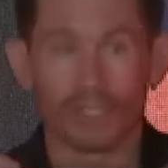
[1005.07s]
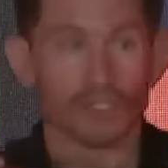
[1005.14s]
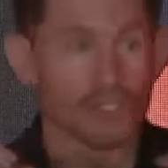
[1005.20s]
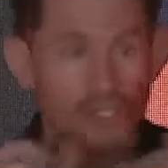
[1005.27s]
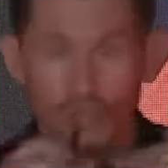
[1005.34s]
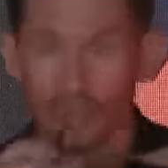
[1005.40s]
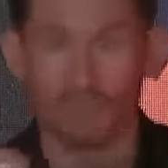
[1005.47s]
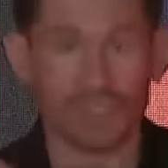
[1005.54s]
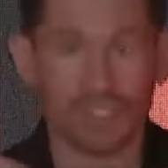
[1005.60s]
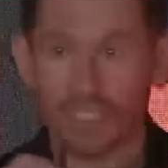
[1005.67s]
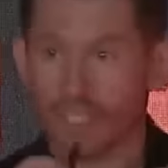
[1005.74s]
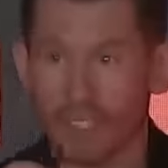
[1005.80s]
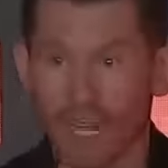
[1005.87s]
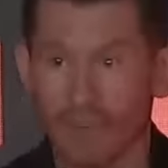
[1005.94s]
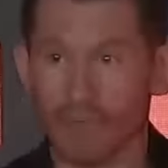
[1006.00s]

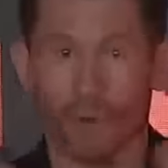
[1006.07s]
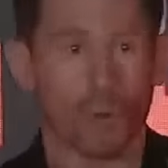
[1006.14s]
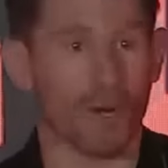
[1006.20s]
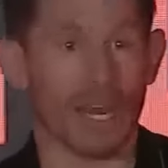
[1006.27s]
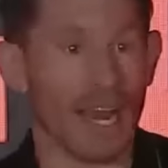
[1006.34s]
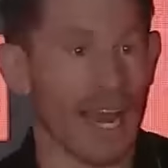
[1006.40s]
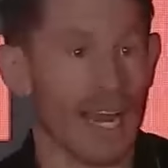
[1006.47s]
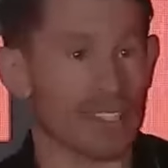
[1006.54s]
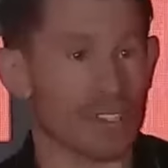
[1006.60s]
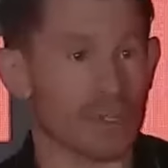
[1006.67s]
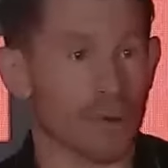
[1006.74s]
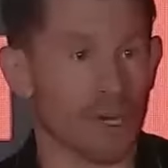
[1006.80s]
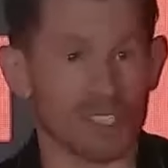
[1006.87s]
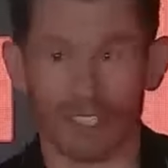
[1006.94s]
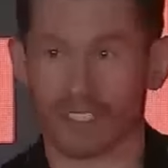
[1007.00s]
surface level when I asked
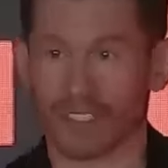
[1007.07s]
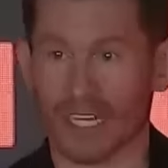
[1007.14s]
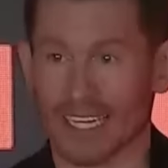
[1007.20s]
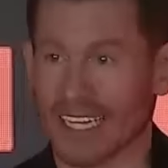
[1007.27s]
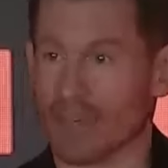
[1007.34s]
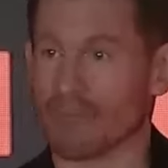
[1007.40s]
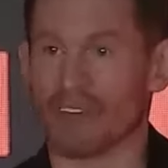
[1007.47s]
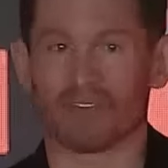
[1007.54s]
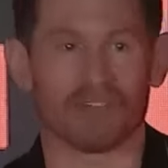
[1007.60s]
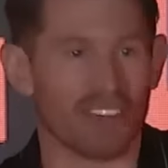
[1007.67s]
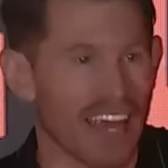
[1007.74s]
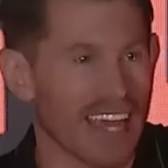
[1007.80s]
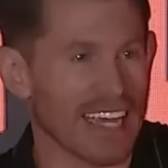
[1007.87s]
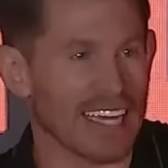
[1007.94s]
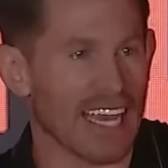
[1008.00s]
questions and give me
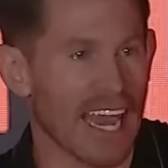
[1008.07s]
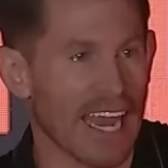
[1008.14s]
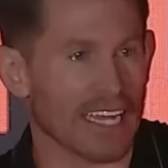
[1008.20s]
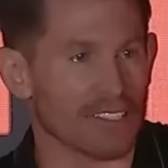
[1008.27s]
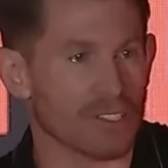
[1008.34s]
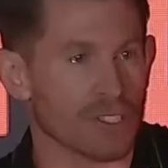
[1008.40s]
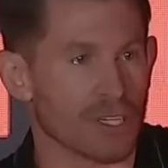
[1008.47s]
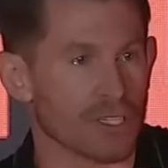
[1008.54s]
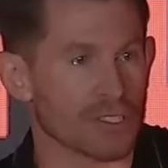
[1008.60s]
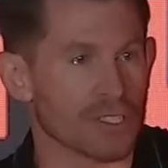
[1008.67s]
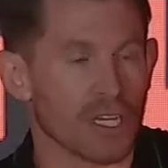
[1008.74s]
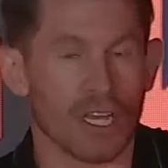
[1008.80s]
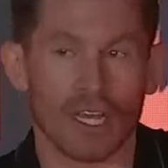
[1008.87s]
vague answers.